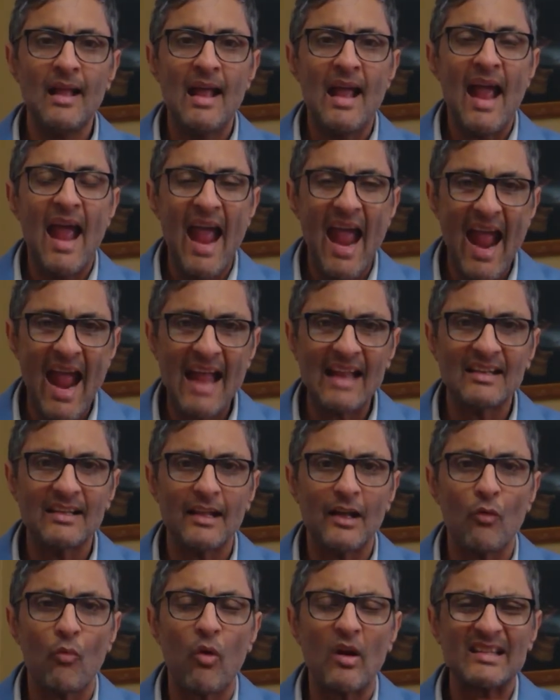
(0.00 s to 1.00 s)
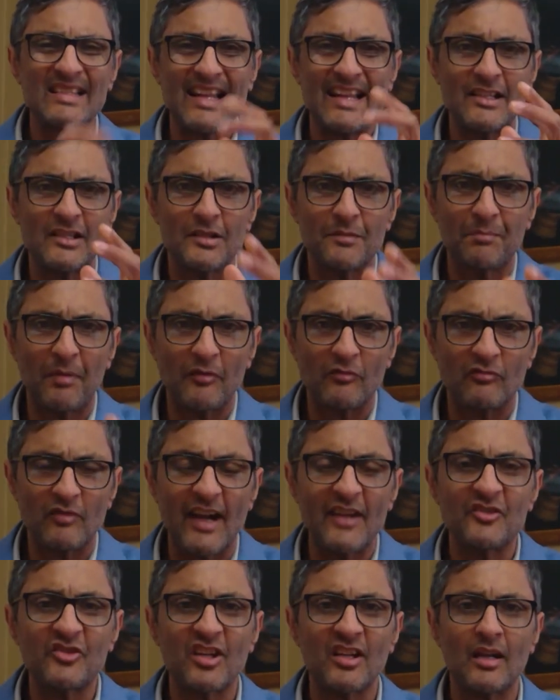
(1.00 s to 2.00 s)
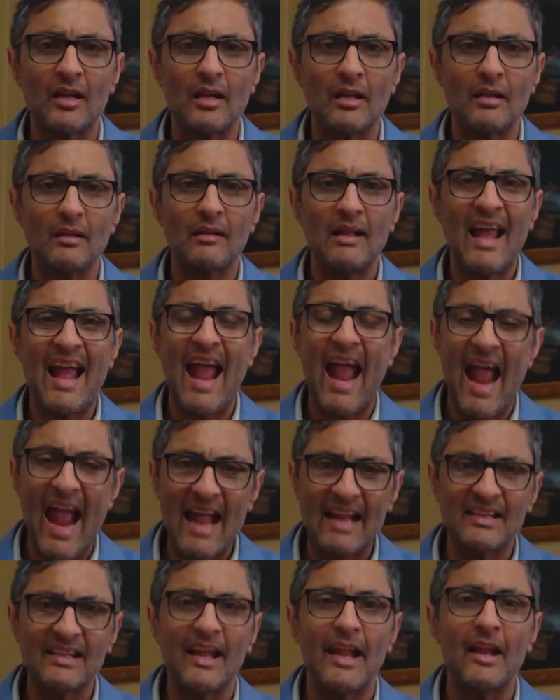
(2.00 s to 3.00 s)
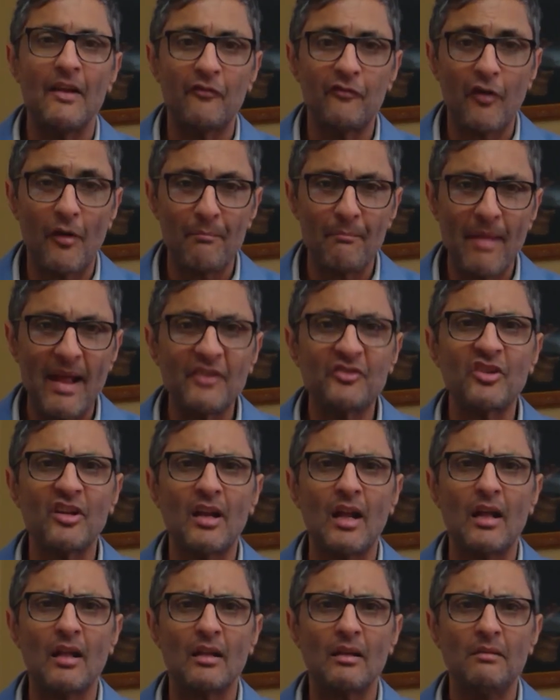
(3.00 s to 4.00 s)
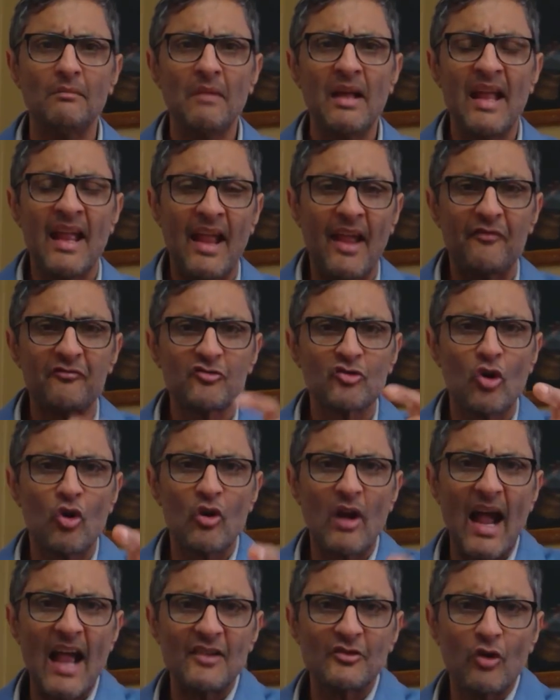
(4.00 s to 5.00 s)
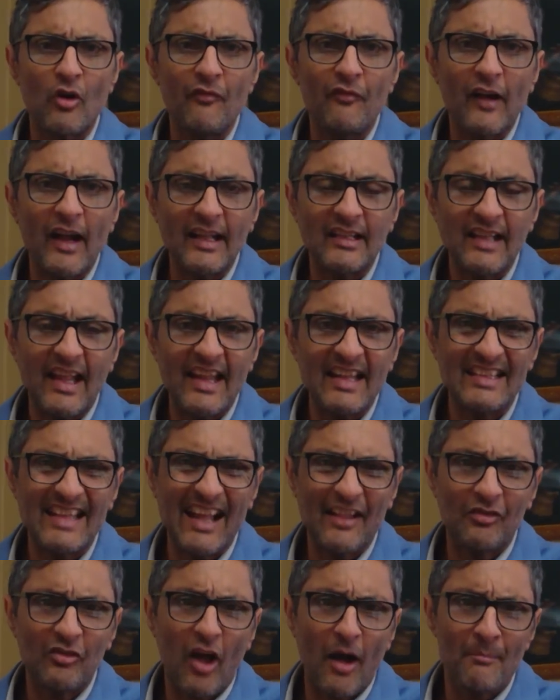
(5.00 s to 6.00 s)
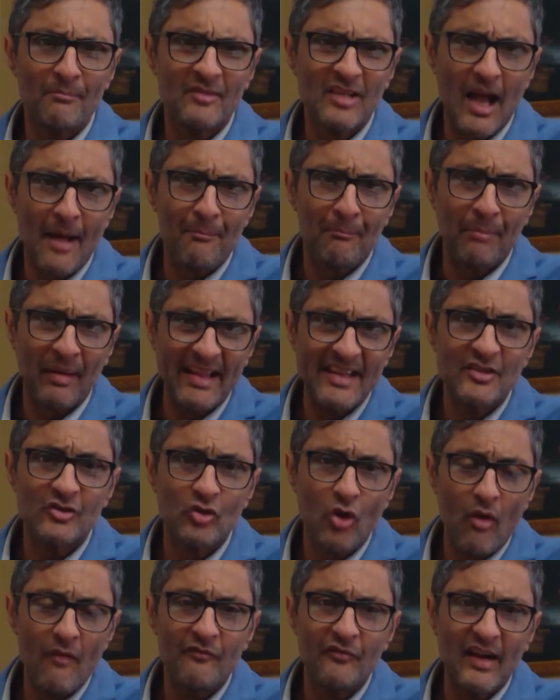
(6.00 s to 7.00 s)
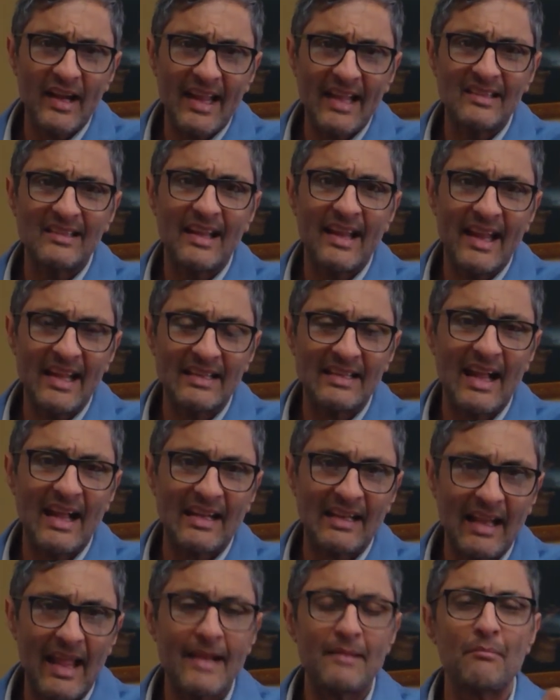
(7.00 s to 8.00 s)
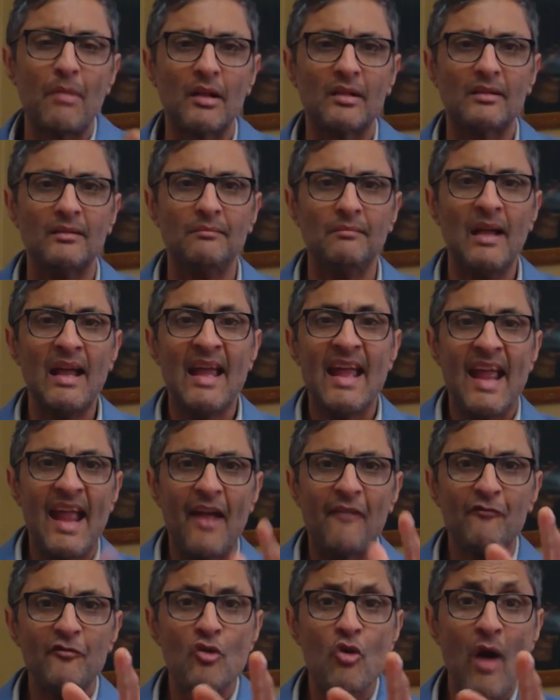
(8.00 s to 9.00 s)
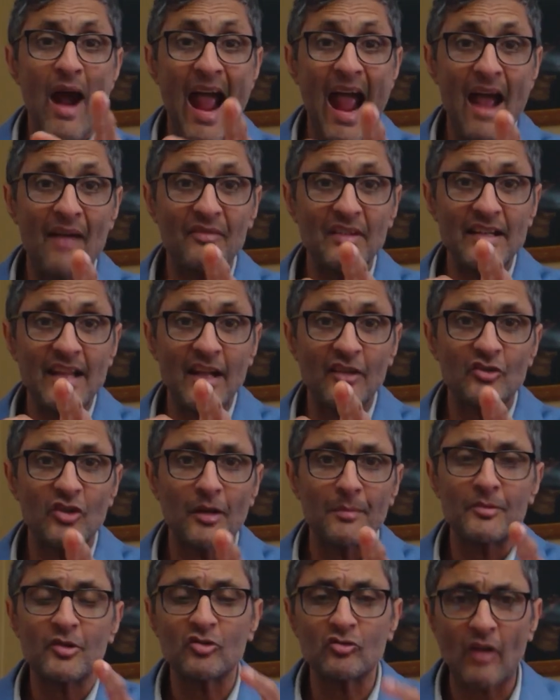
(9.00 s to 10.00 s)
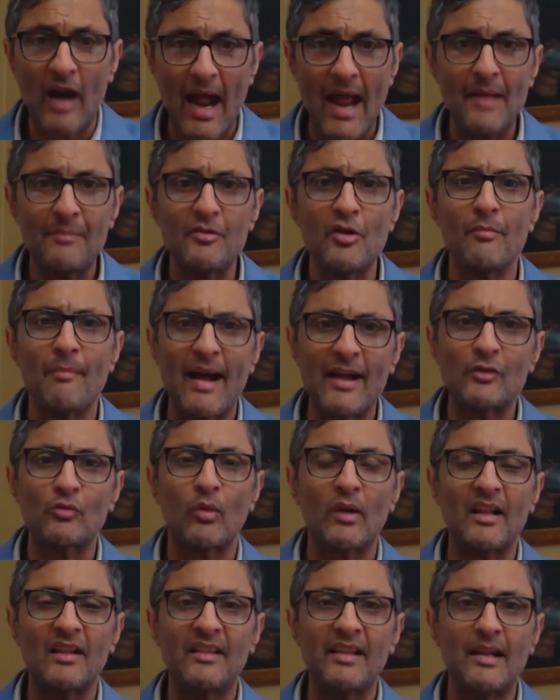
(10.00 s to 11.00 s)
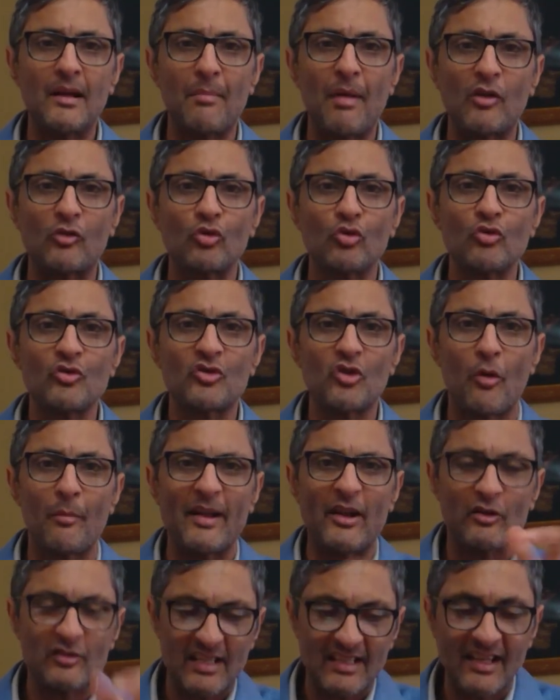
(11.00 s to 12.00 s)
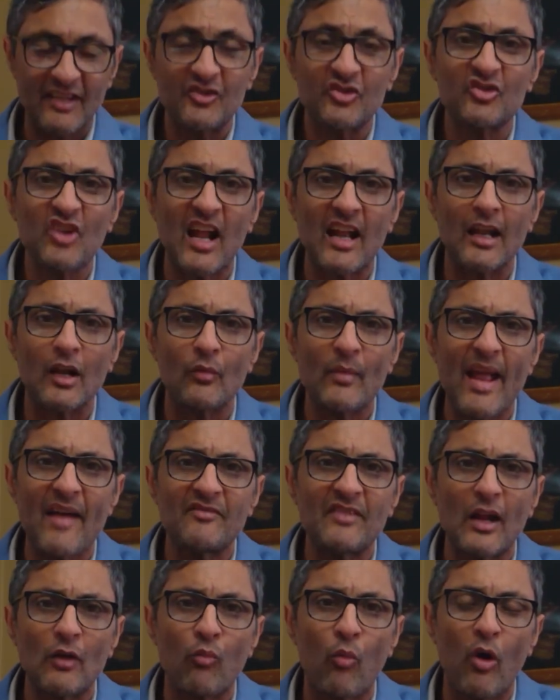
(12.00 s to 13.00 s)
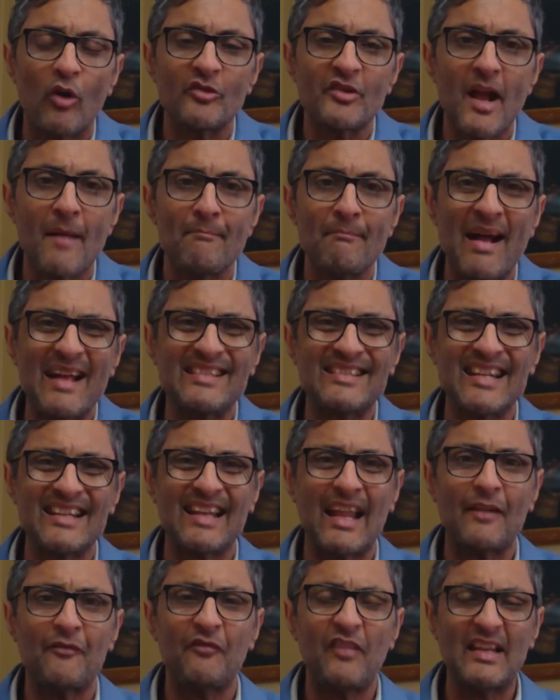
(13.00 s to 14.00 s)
and was inspirational and informational. If so, guys, don't forget to hit that thumbs up. Please don't forget to hit that like button. If you haven't yet subscribed, you might want to think about doing so, because in this channel, we have that warrior mindset. Like 50